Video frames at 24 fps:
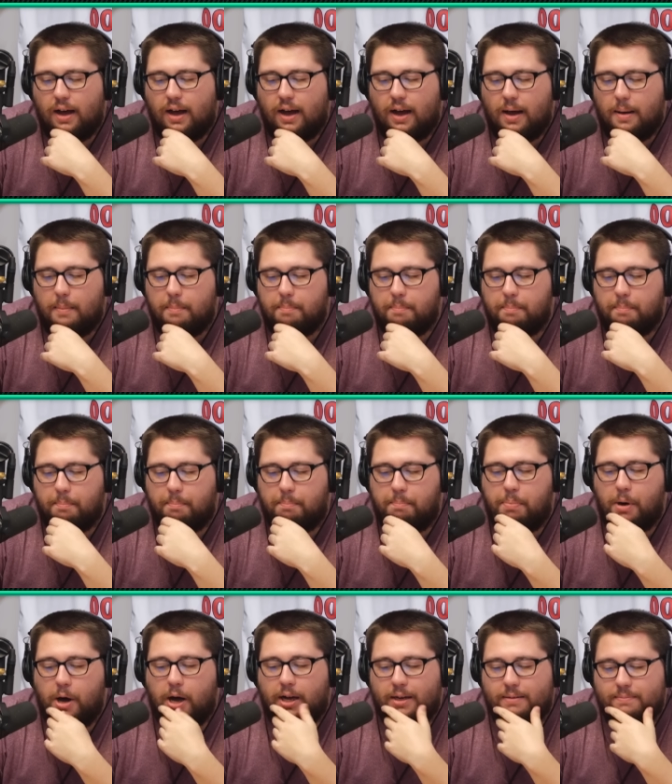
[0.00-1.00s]
Um,
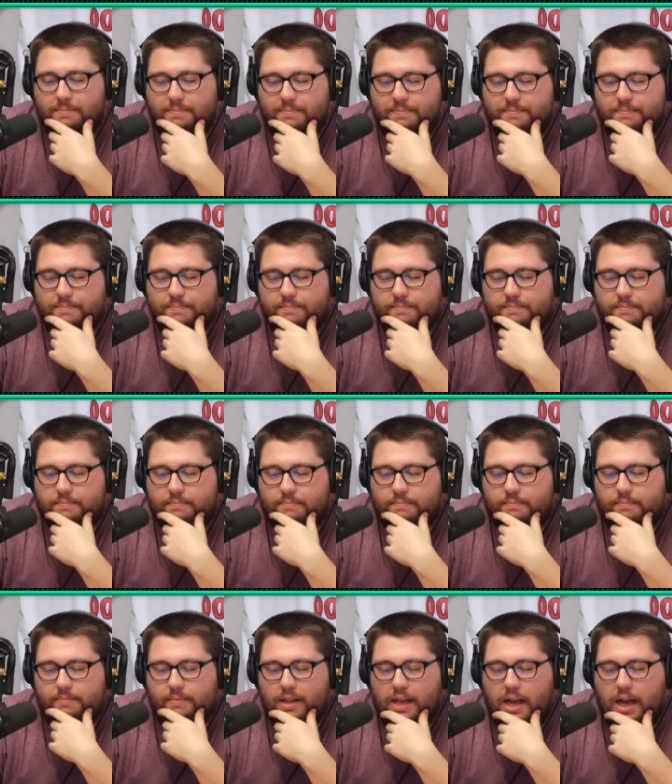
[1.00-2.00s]
but
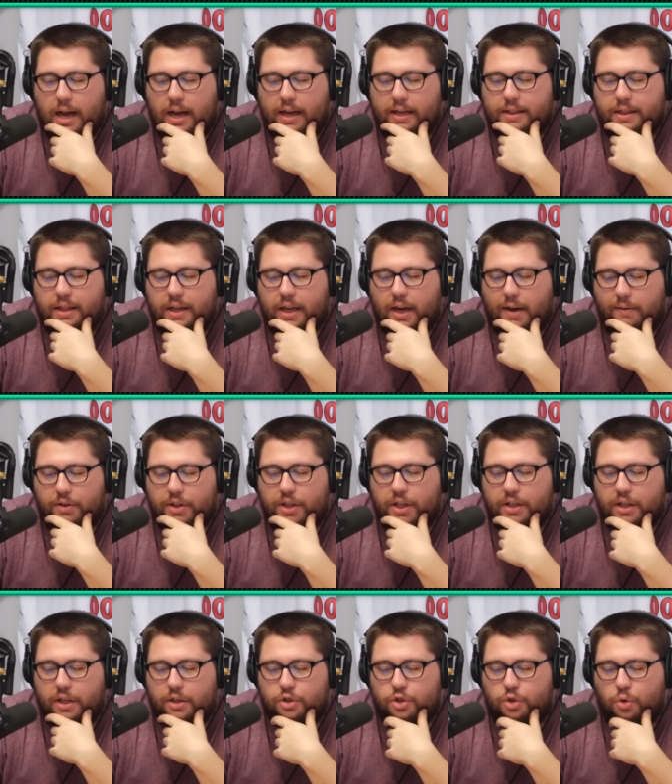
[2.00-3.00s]
I think
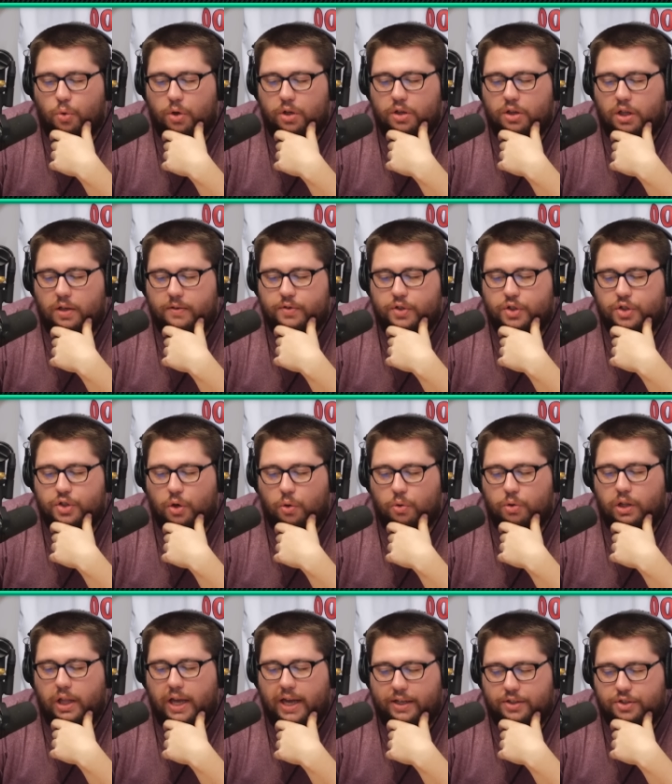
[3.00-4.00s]
everything that Jordan Love
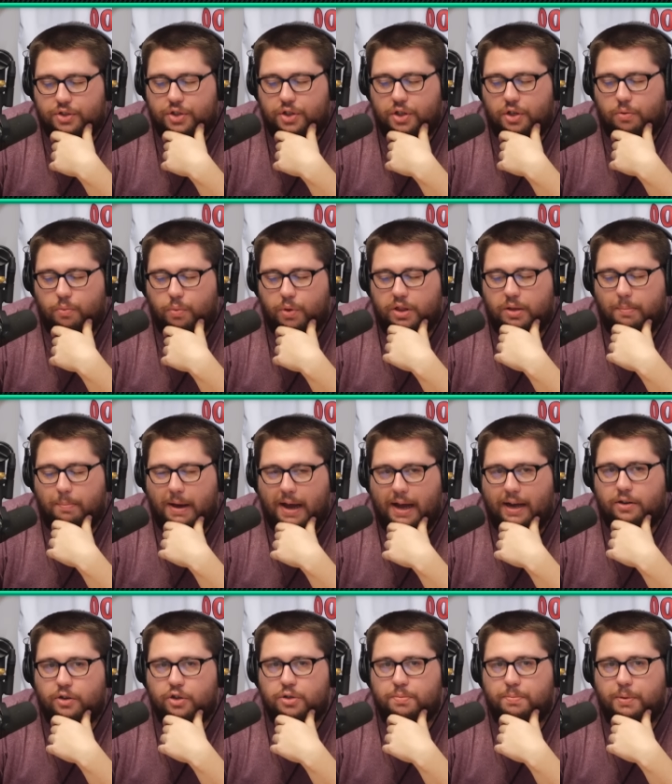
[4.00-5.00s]
showed last year with the
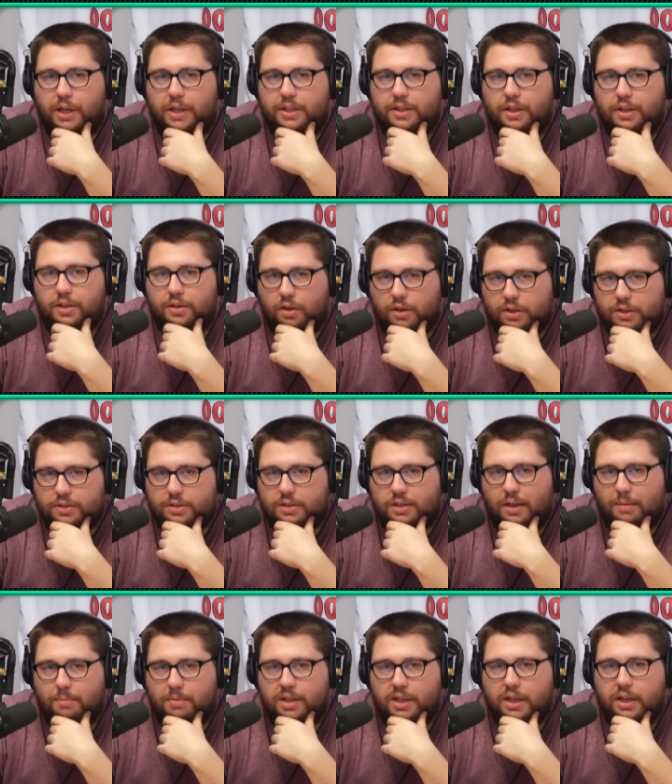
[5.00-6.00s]
Packers being the youngest
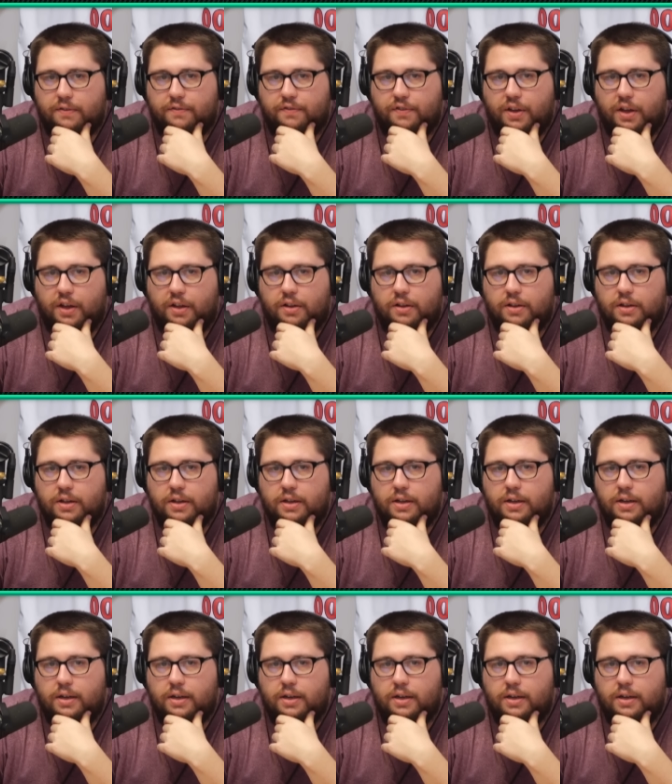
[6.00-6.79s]
team in the NFL,